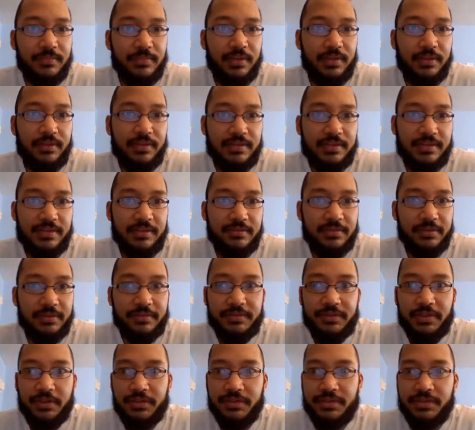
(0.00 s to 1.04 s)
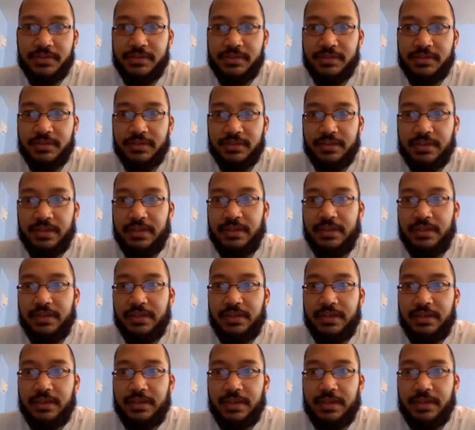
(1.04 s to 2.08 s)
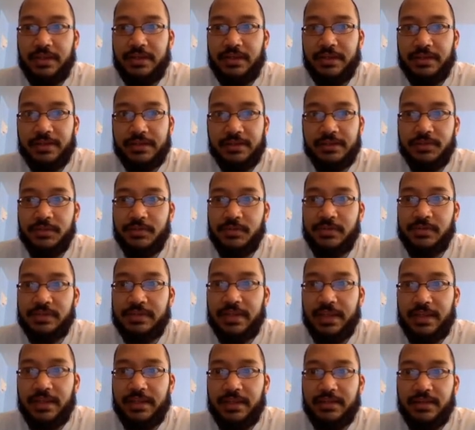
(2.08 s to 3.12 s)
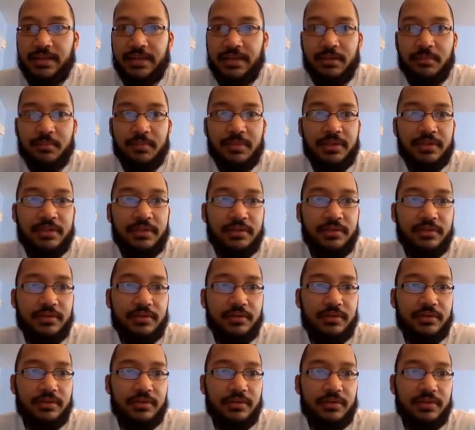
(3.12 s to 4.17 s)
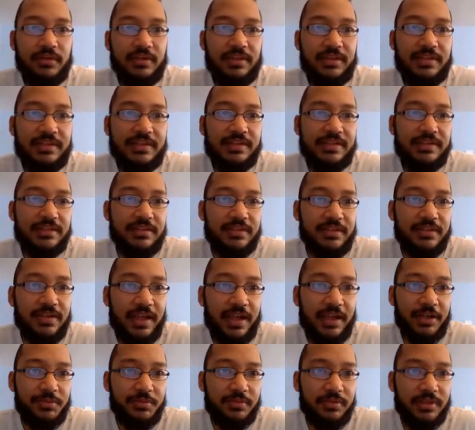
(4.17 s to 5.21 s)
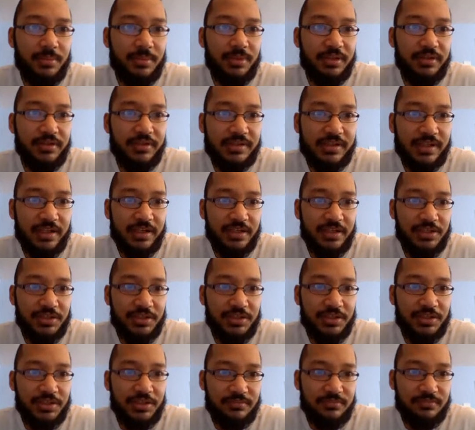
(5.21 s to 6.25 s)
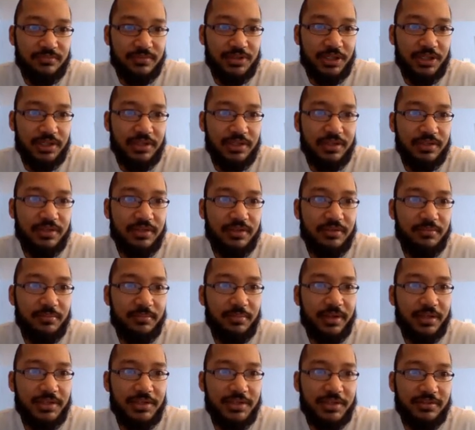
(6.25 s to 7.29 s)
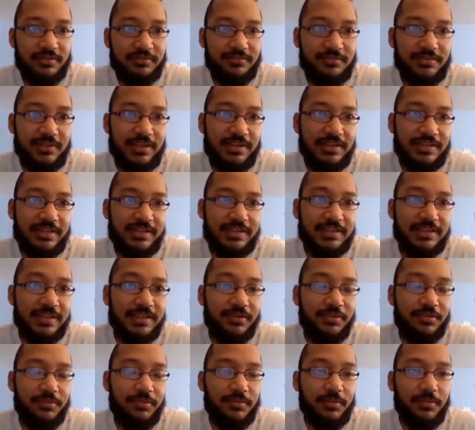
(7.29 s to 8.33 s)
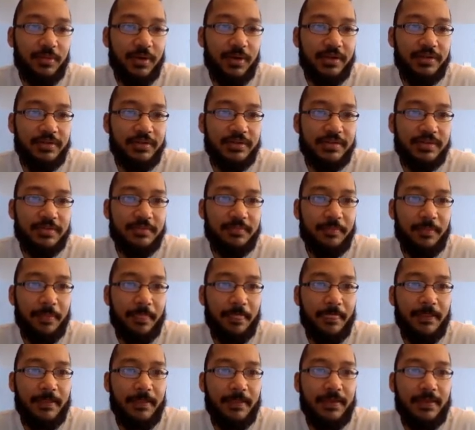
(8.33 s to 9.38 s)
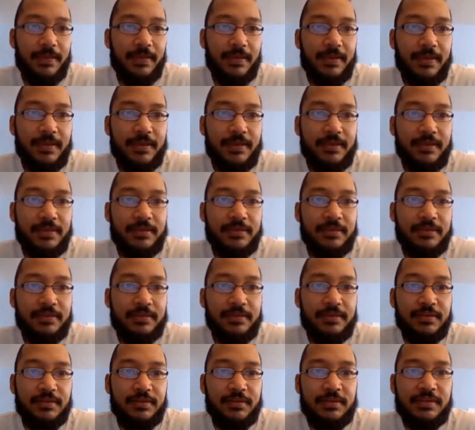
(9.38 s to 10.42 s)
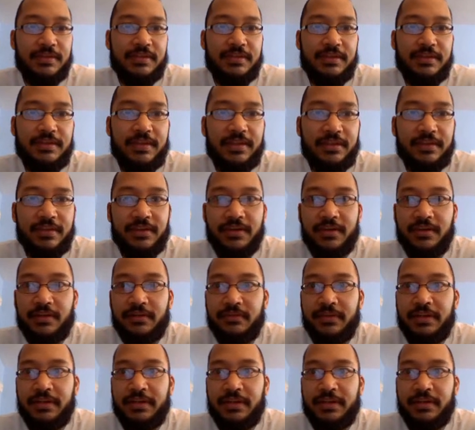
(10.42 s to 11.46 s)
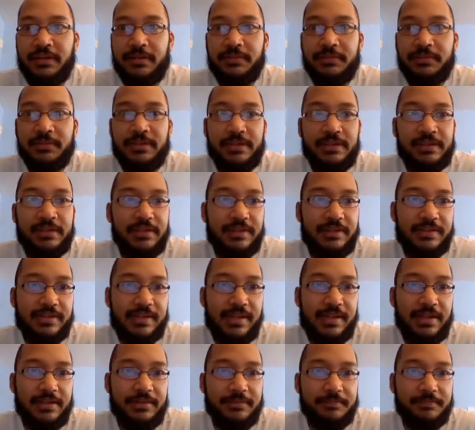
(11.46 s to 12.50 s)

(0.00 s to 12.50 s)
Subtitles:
this is the flow of charges, and I can use an ammeter. This isn't an actual ammeter, it's kind of just cheating by just kind of seeing through the wires. And you can see that the current right now is that.